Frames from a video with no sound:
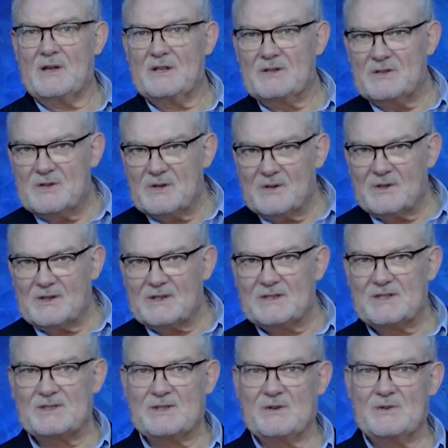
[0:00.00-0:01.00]

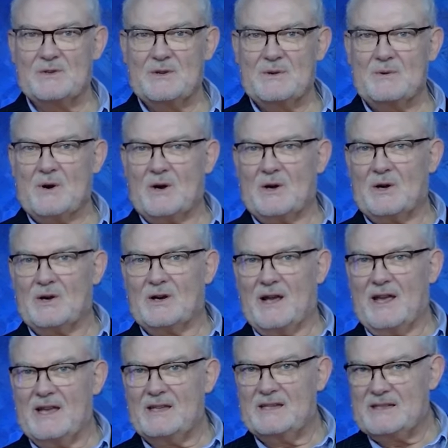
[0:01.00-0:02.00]
endurance, so you are
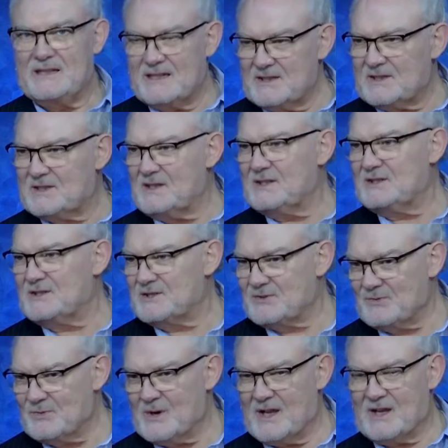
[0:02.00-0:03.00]
a distance
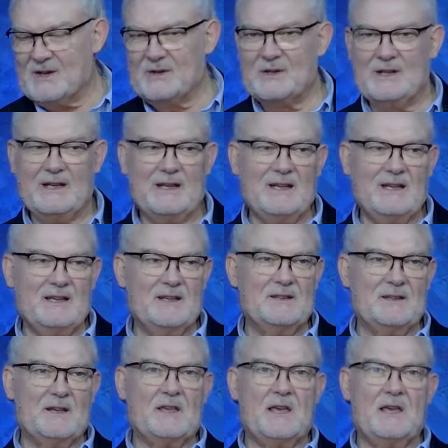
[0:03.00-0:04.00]
runner
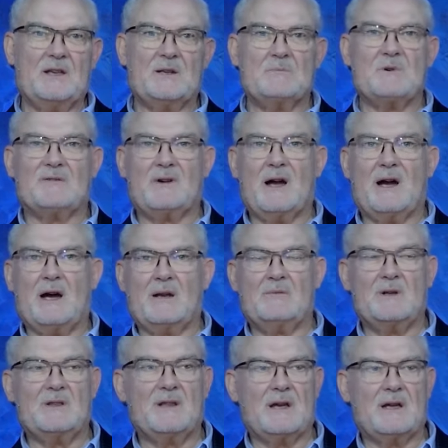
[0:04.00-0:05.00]
in the kingdom of God.
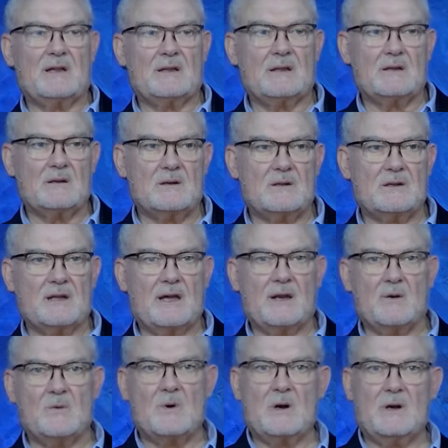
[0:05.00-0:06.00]
We thank the Lord that
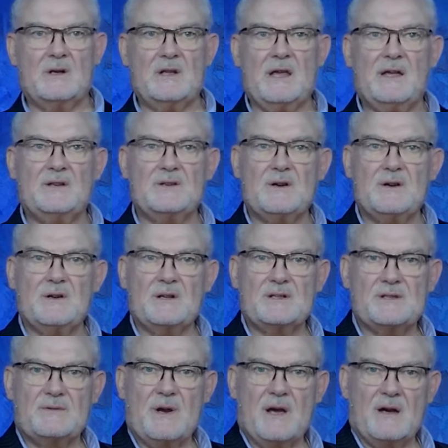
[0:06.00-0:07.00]
a word can turn
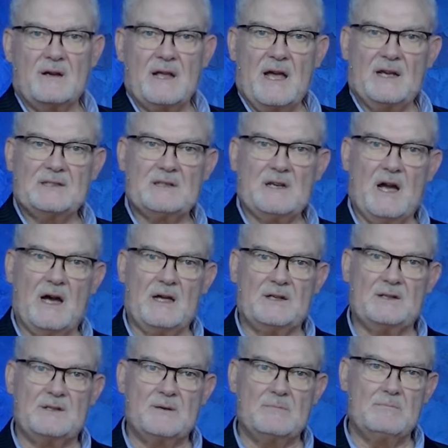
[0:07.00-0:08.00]
us around. Ask
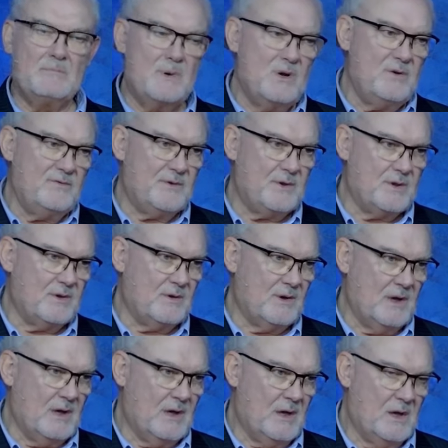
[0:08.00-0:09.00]
God to move you
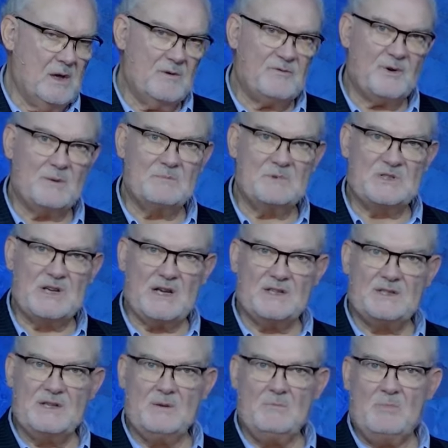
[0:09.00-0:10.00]
from
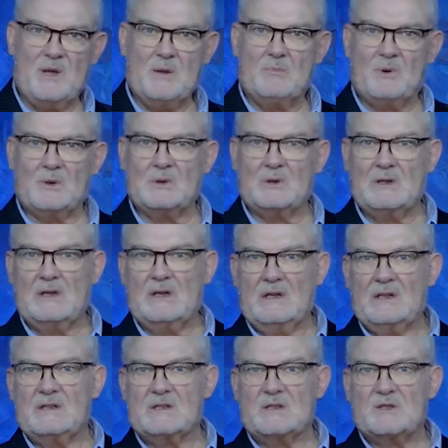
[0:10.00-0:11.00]
judging people
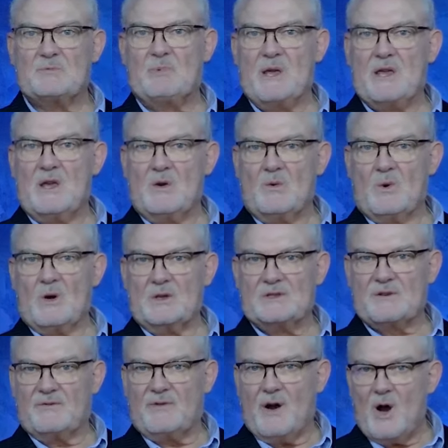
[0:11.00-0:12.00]
to speaking
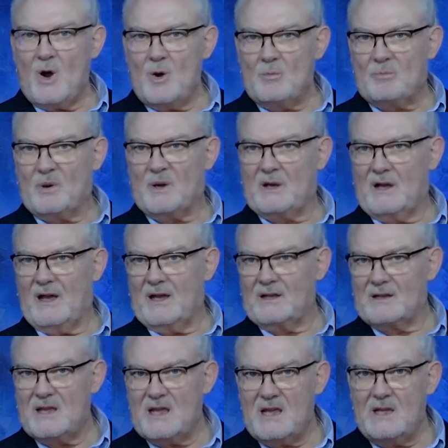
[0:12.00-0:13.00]
words of hope
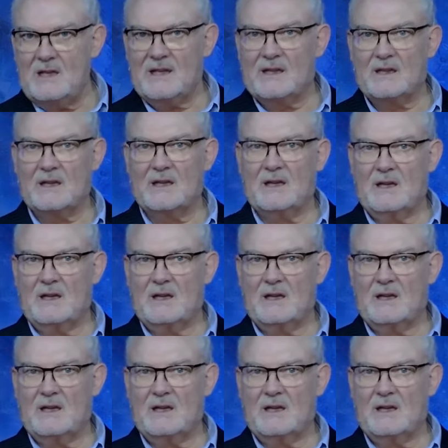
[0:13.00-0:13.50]
and healing